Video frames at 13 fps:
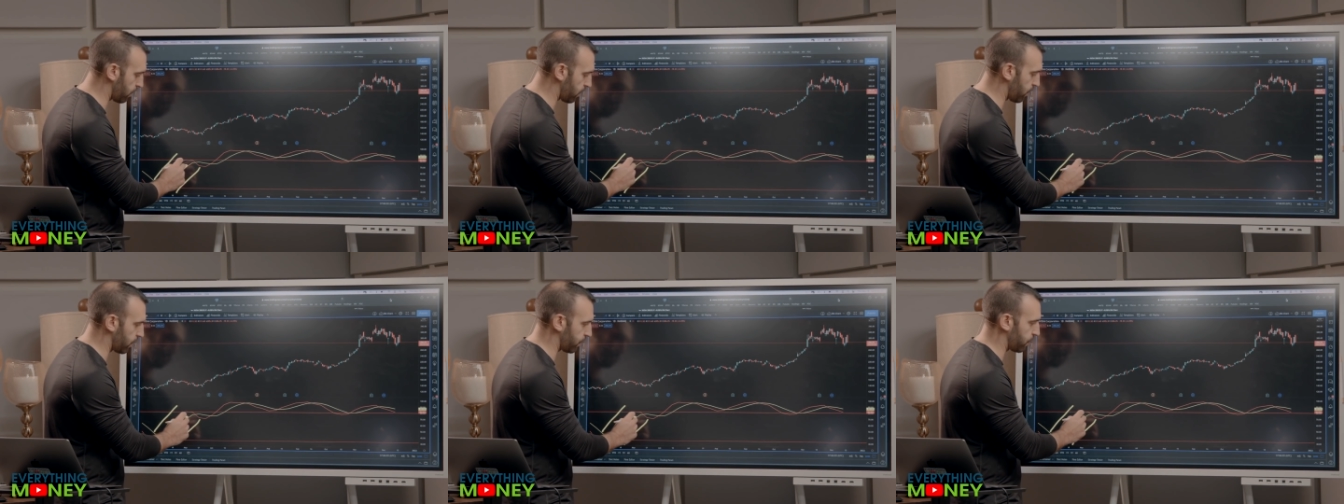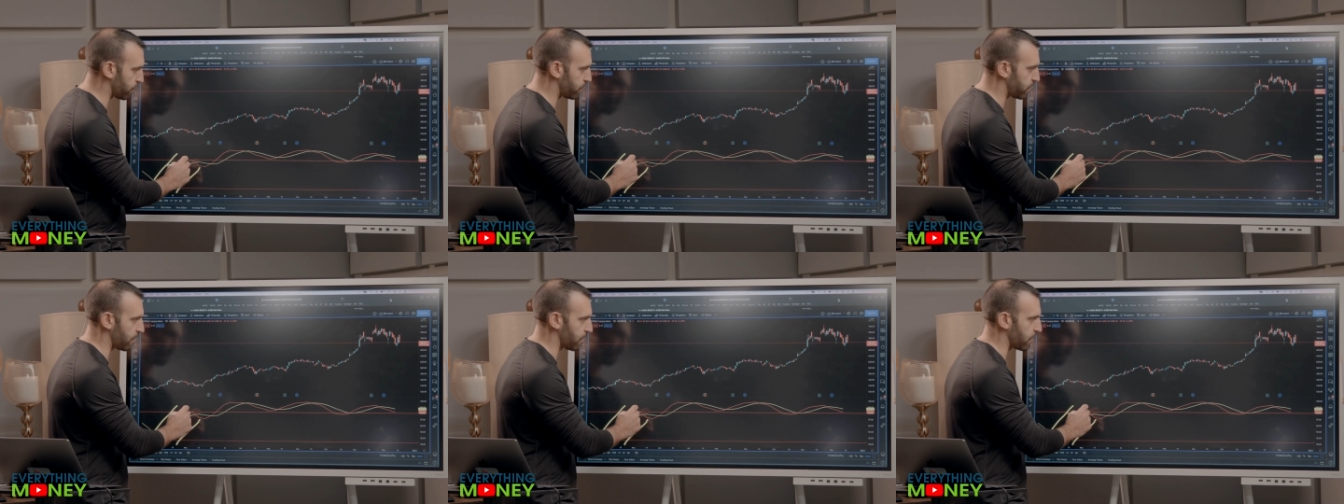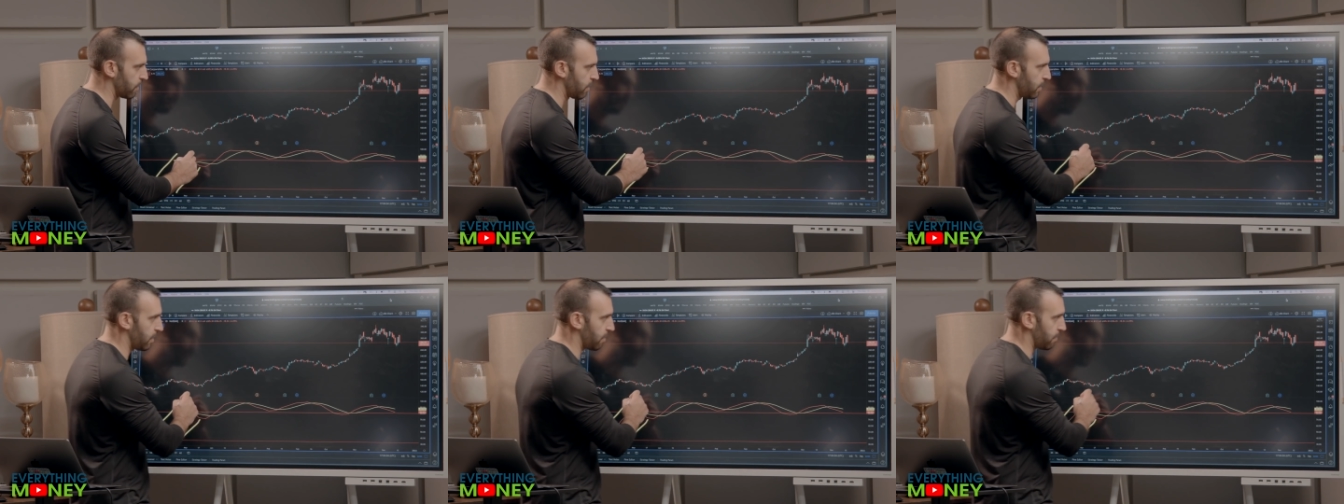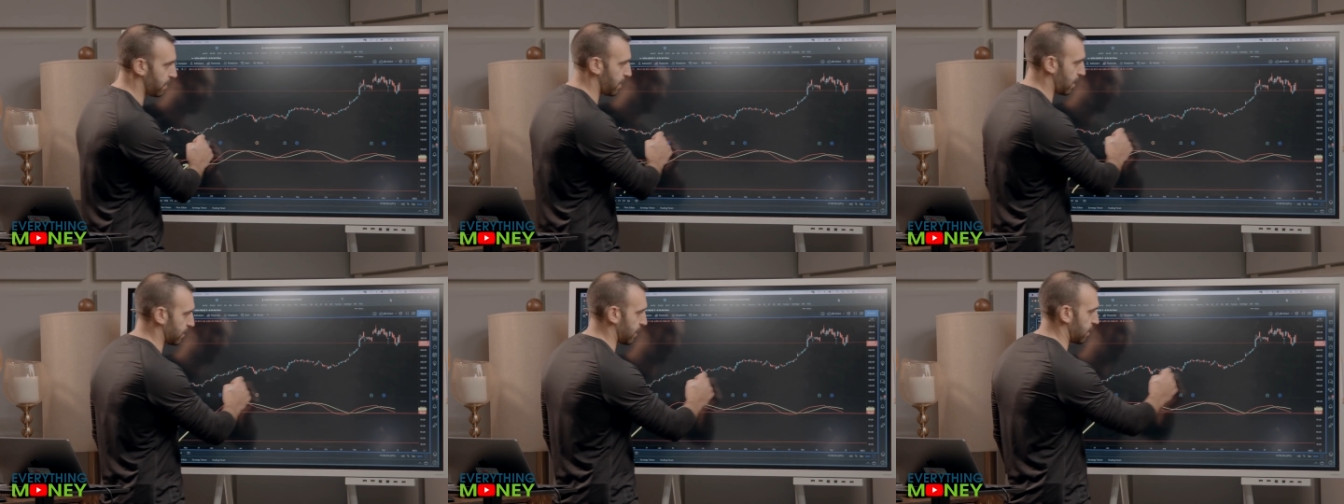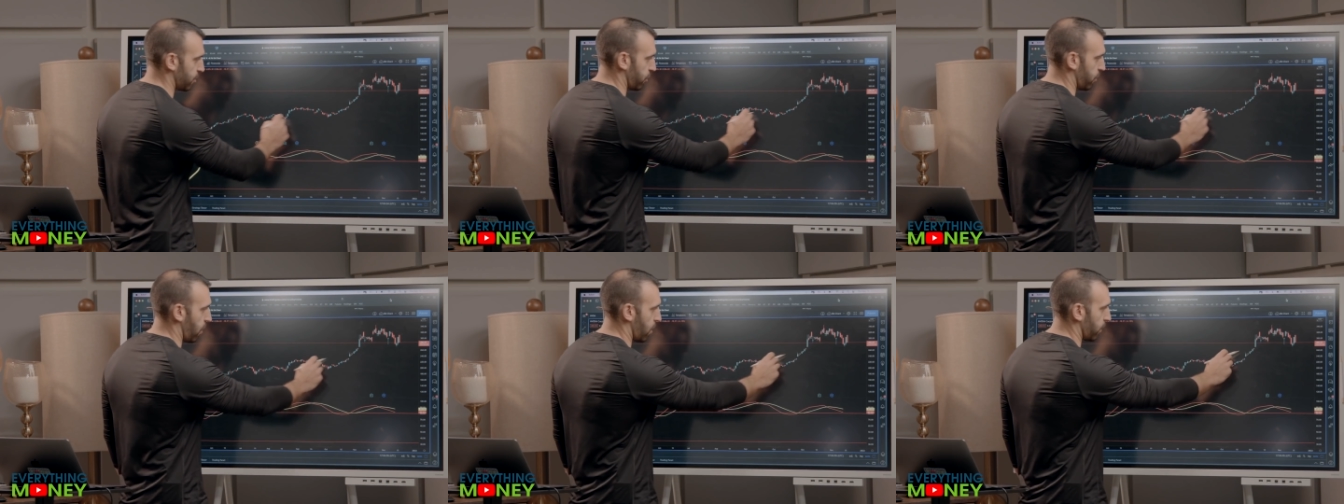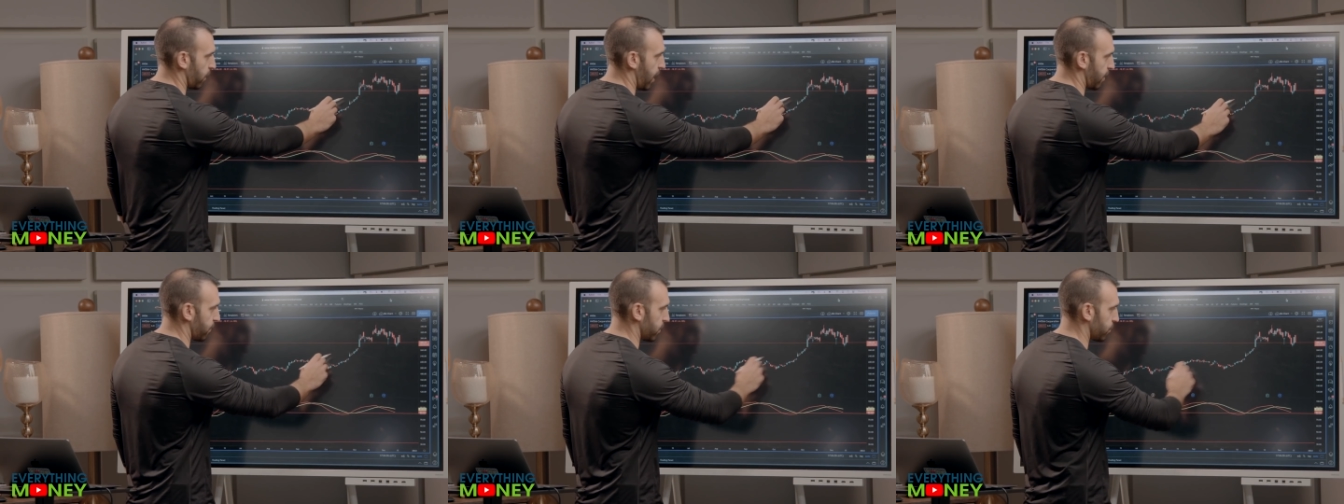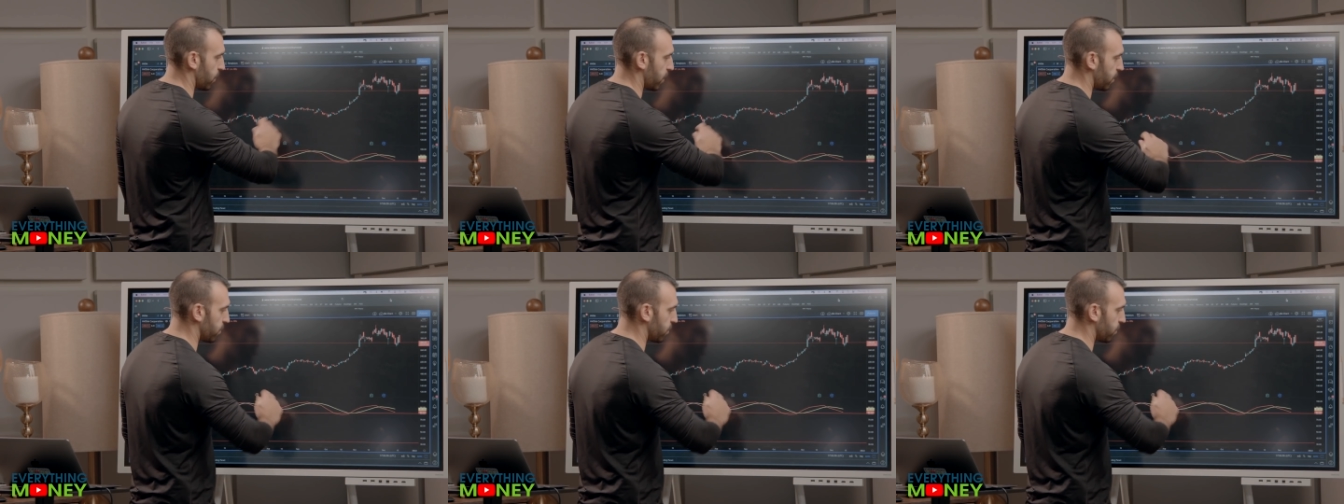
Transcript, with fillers: going through summer, the Bid Nasty Nation caught a lot of this run.